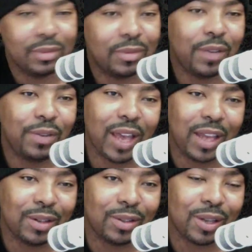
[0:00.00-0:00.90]
If you
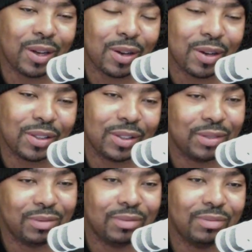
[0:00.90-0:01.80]
like little dogs,
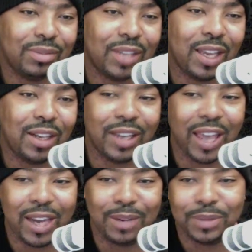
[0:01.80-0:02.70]
take a look
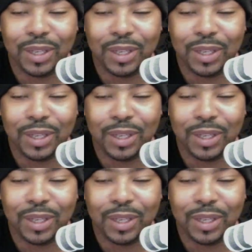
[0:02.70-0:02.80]
at them.